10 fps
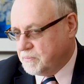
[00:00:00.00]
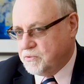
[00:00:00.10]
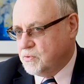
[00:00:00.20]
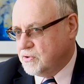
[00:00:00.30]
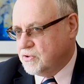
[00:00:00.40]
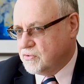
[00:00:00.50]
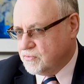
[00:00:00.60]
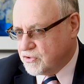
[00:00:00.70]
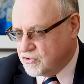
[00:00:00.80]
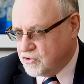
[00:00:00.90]
opportunities
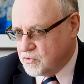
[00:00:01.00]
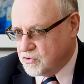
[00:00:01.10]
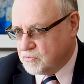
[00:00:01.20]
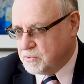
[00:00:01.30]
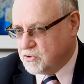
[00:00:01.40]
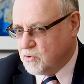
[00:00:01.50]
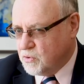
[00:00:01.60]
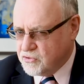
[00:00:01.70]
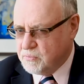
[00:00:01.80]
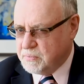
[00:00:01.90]
for students, but you
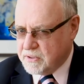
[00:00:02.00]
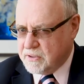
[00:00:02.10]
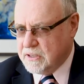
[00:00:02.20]
also build